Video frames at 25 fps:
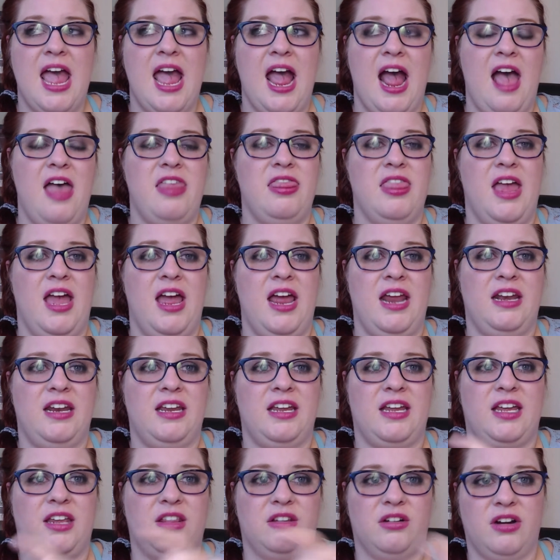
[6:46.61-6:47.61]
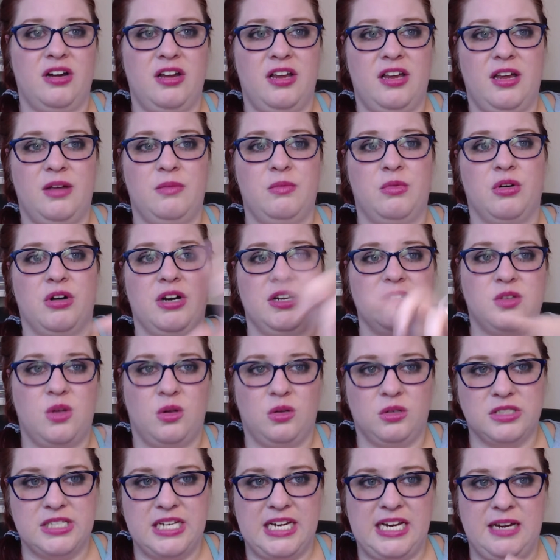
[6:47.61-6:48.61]
and then either him or his
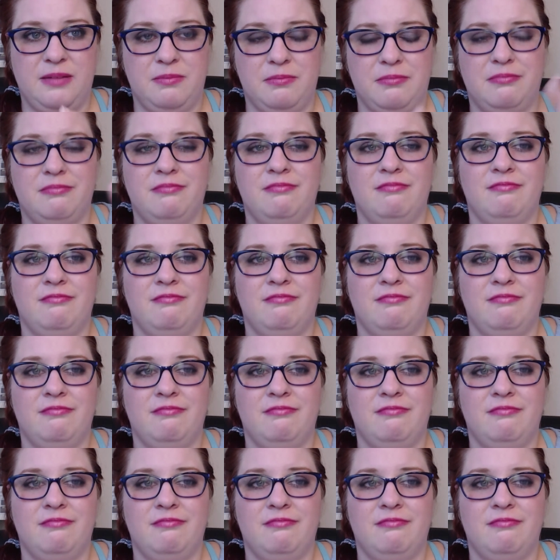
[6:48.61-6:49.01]
whole team